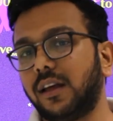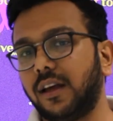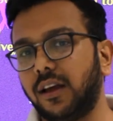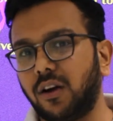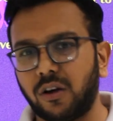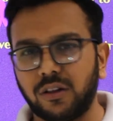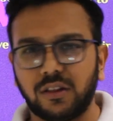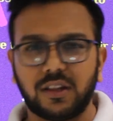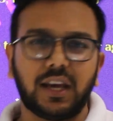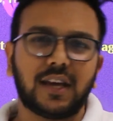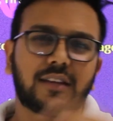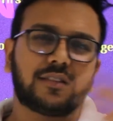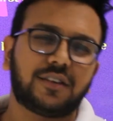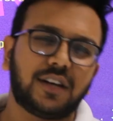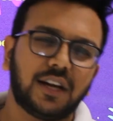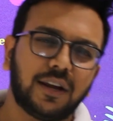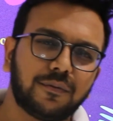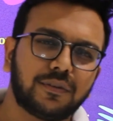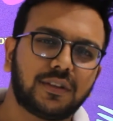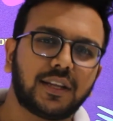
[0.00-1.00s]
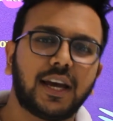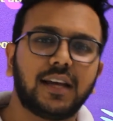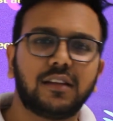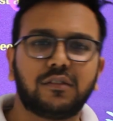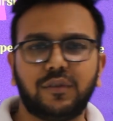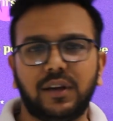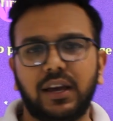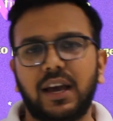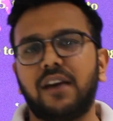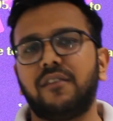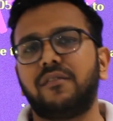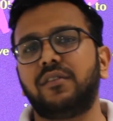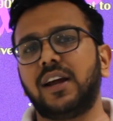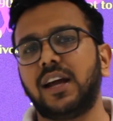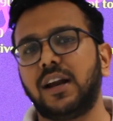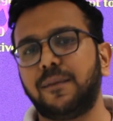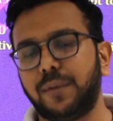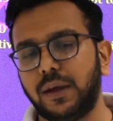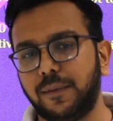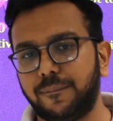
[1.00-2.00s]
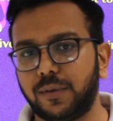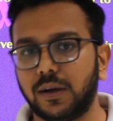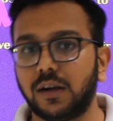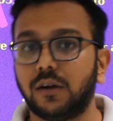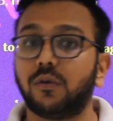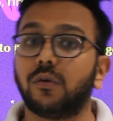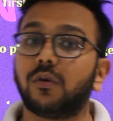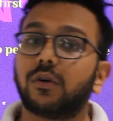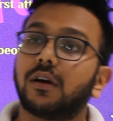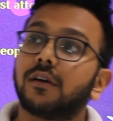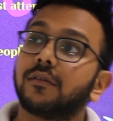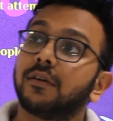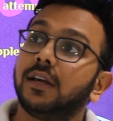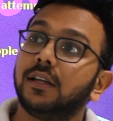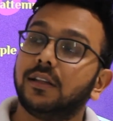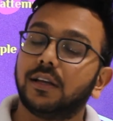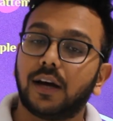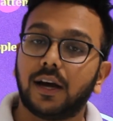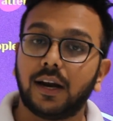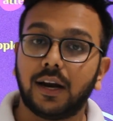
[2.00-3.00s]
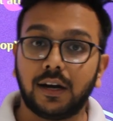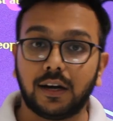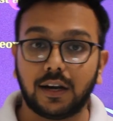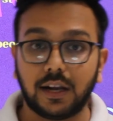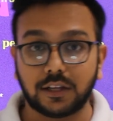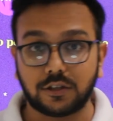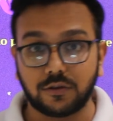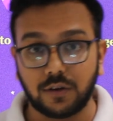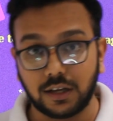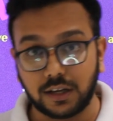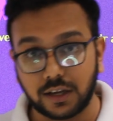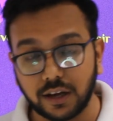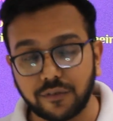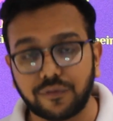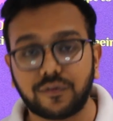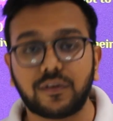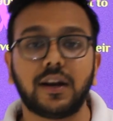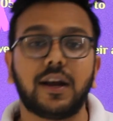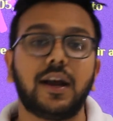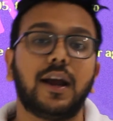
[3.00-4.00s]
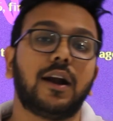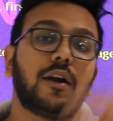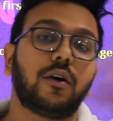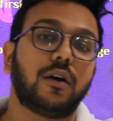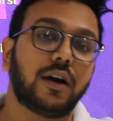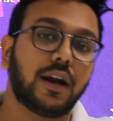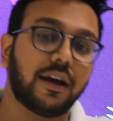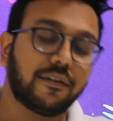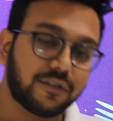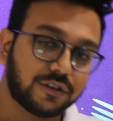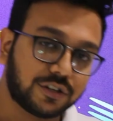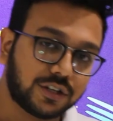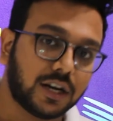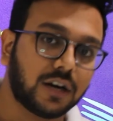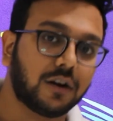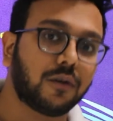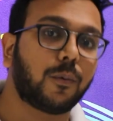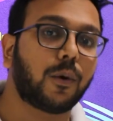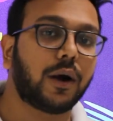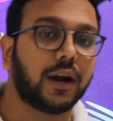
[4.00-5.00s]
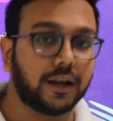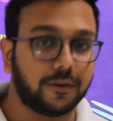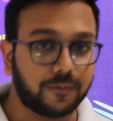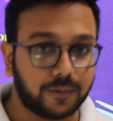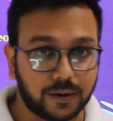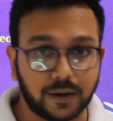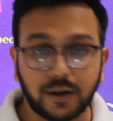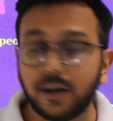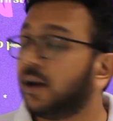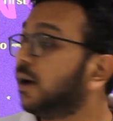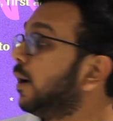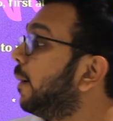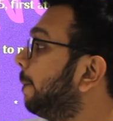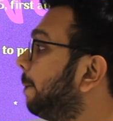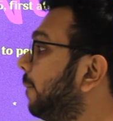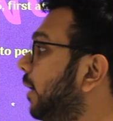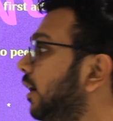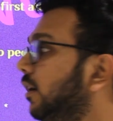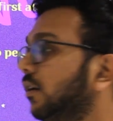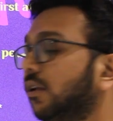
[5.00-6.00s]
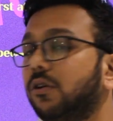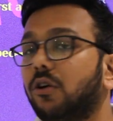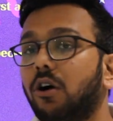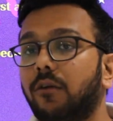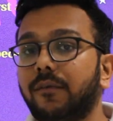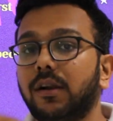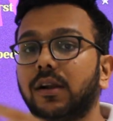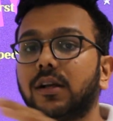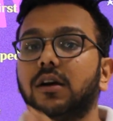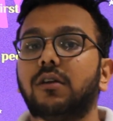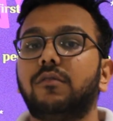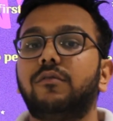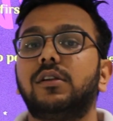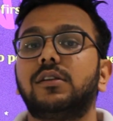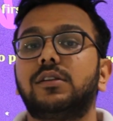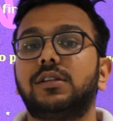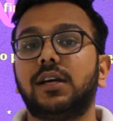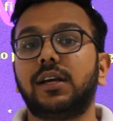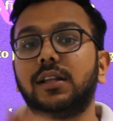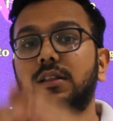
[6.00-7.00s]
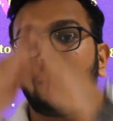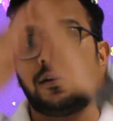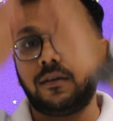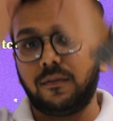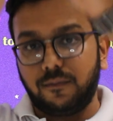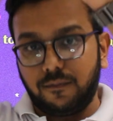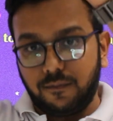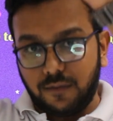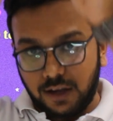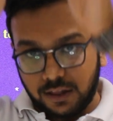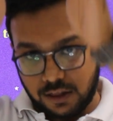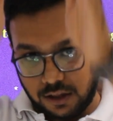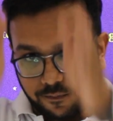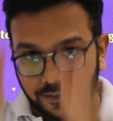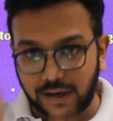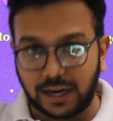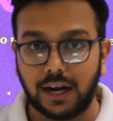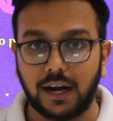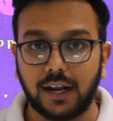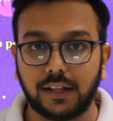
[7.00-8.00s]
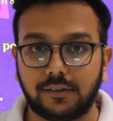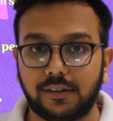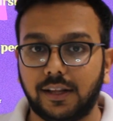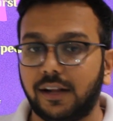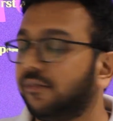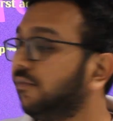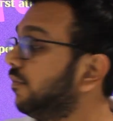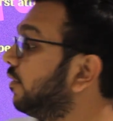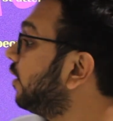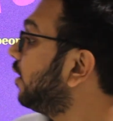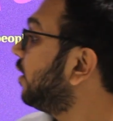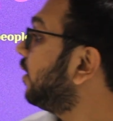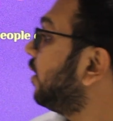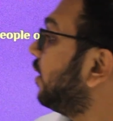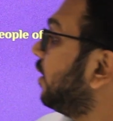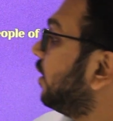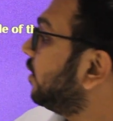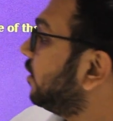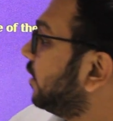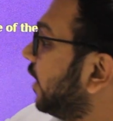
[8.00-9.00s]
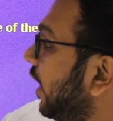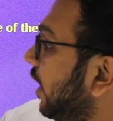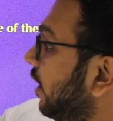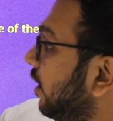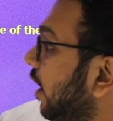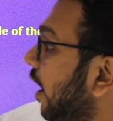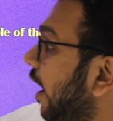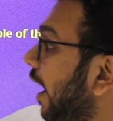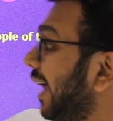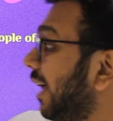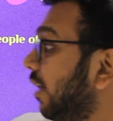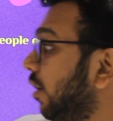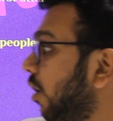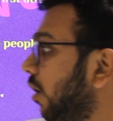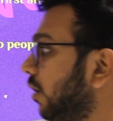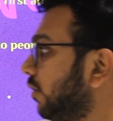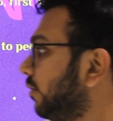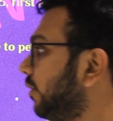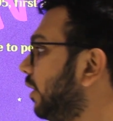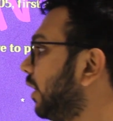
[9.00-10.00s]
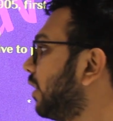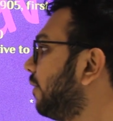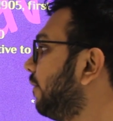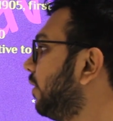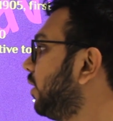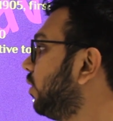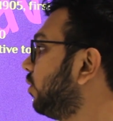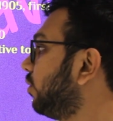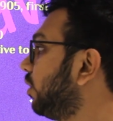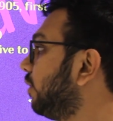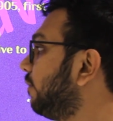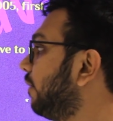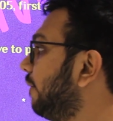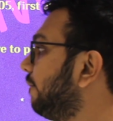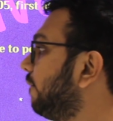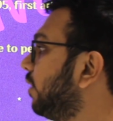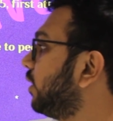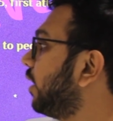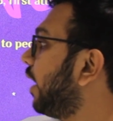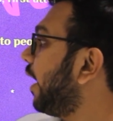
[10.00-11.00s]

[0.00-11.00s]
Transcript: on the extreme size, we have rare people who either are intellectually gifted or deficient or whatever. But the normal curve will share in the middle itself. Then I'll also recommend you to remember the